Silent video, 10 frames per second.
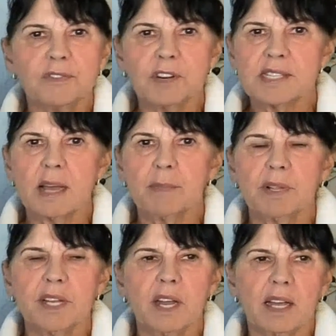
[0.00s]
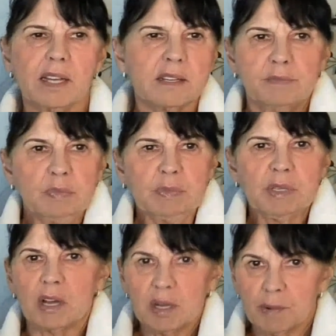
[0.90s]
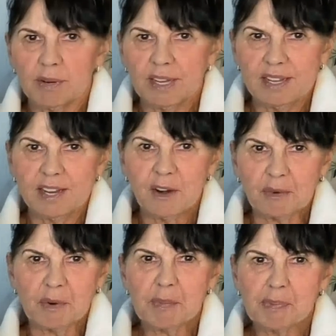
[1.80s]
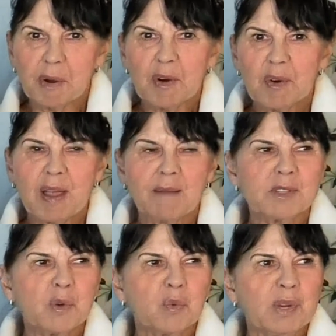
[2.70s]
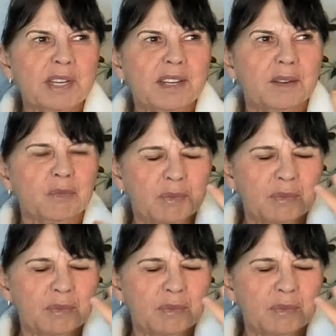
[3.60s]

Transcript: for example, and I can talk about in our group programs that we